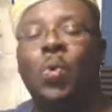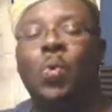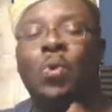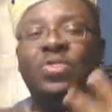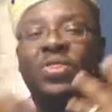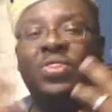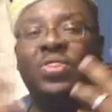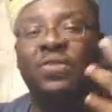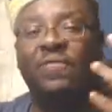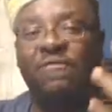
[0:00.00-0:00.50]

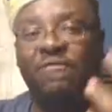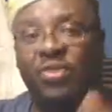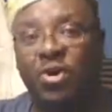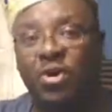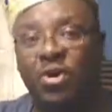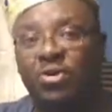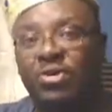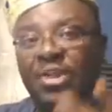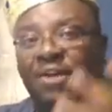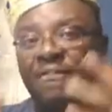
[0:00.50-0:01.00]
Within the
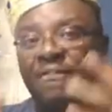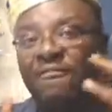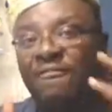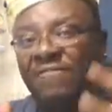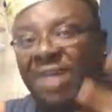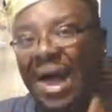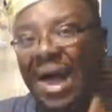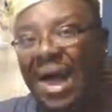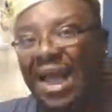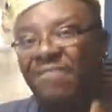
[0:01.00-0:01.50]
first
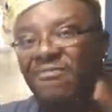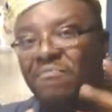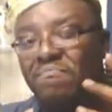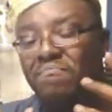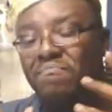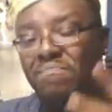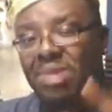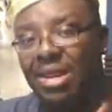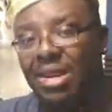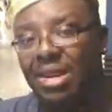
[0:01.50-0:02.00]

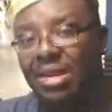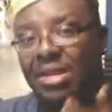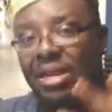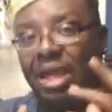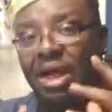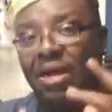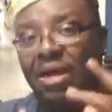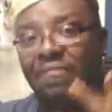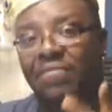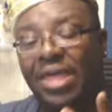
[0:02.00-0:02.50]
5 minutes
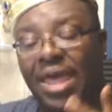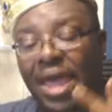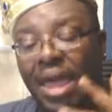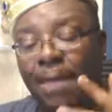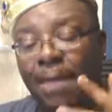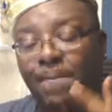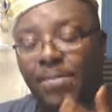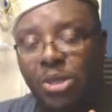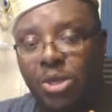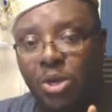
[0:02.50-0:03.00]
of the
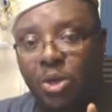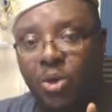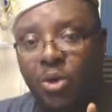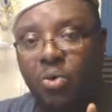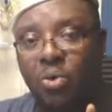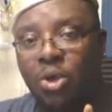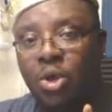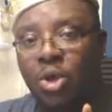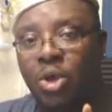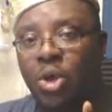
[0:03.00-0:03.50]

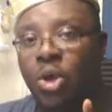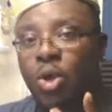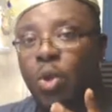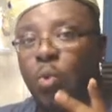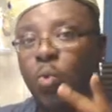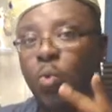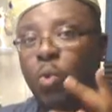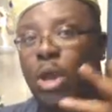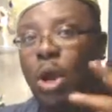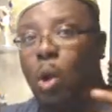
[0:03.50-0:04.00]
episode,
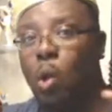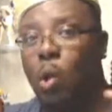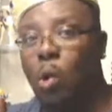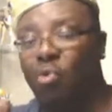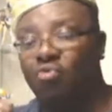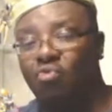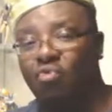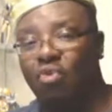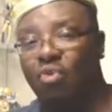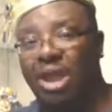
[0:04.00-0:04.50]
we are
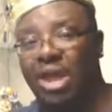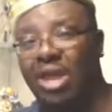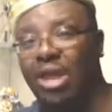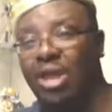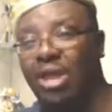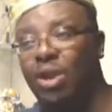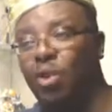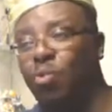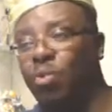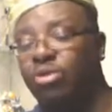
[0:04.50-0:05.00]
on
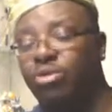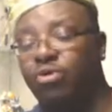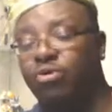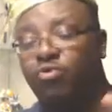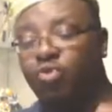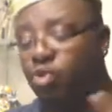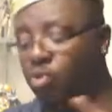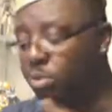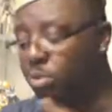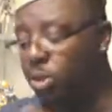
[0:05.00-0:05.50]
Ran with the
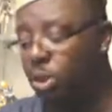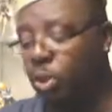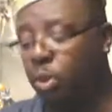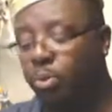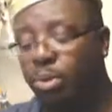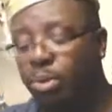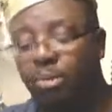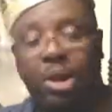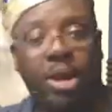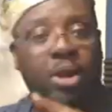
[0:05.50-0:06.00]
group,
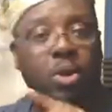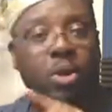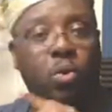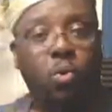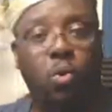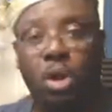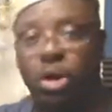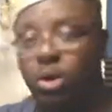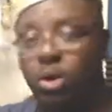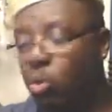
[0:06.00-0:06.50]
Superman,
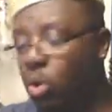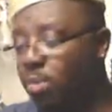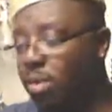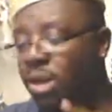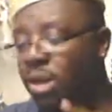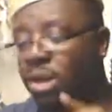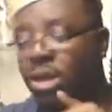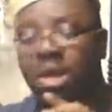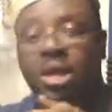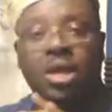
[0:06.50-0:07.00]
Wonder
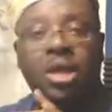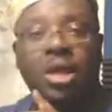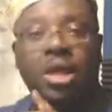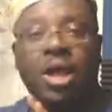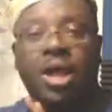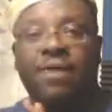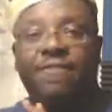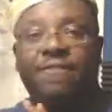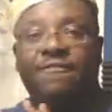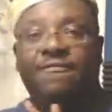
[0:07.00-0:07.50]
Woman,
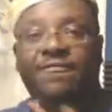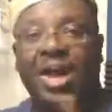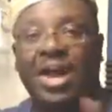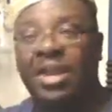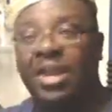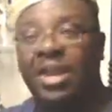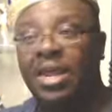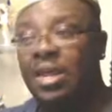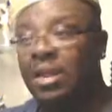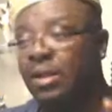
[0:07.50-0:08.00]

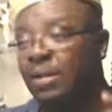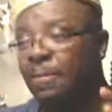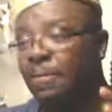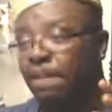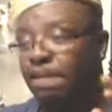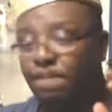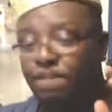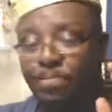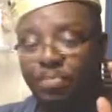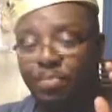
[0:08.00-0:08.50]
fighting
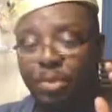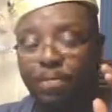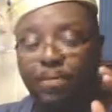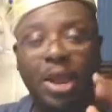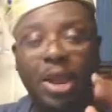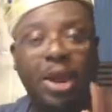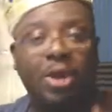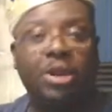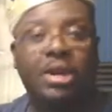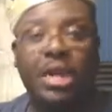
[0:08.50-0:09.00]

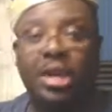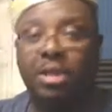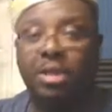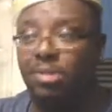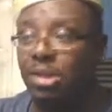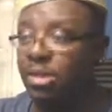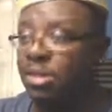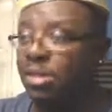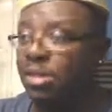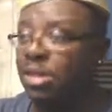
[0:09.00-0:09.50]

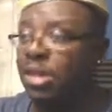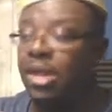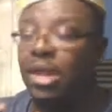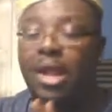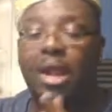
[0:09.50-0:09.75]
parademons.